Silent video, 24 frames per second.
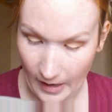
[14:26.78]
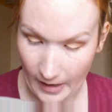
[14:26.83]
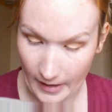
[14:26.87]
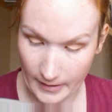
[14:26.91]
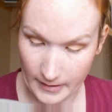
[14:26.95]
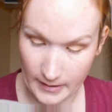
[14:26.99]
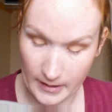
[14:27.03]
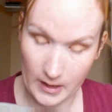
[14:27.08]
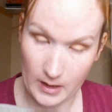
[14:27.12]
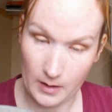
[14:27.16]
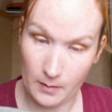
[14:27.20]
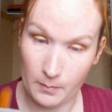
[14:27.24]
I
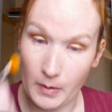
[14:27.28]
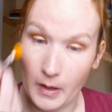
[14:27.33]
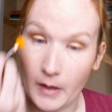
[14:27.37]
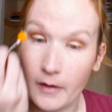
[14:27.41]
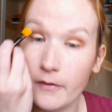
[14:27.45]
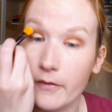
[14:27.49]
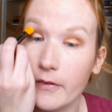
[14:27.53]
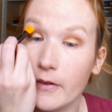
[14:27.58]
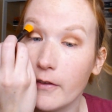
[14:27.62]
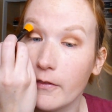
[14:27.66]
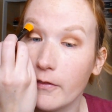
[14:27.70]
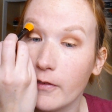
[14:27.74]
can't
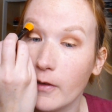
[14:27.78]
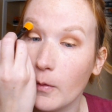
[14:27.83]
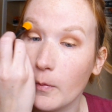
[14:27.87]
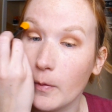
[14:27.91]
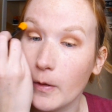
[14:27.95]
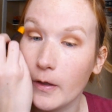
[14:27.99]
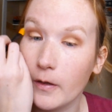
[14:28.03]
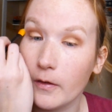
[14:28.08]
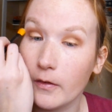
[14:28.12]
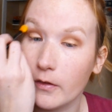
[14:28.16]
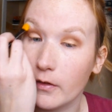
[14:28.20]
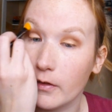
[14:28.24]
benefit from
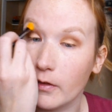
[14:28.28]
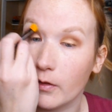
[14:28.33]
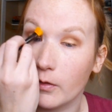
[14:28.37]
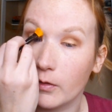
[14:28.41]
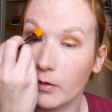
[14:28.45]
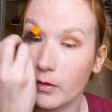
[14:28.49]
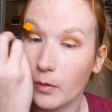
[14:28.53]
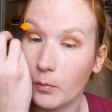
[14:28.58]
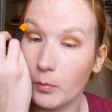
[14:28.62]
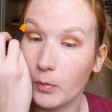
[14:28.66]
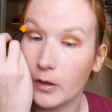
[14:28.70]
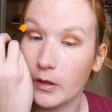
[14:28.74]
it, so
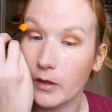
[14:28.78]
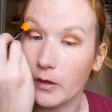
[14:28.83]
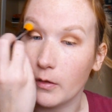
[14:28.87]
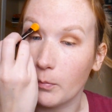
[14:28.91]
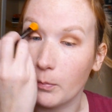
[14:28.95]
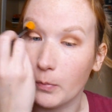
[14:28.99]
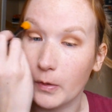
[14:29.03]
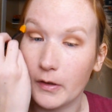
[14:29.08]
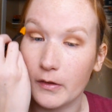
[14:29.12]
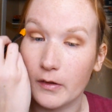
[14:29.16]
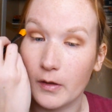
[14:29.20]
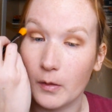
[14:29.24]

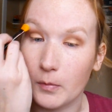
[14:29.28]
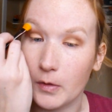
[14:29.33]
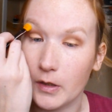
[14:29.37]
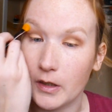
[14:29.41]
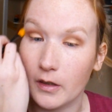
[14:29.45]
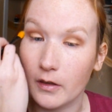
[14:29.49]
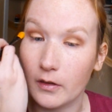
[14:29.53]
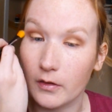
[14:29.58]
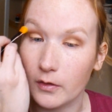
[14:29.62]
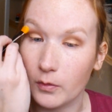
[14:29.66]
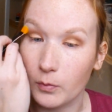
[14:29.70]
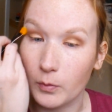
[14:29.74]
somebody
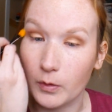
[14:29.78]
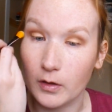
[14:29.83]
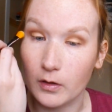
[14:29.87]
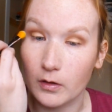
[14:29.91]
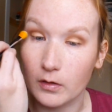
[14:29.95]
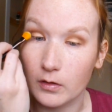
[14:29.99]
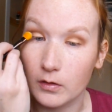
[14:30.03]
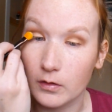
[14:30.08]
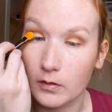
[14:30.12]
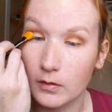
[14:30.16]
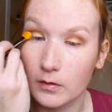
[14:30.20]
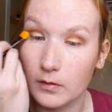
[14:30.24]
else
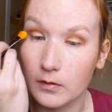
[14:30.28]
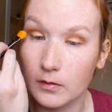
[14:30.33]
will.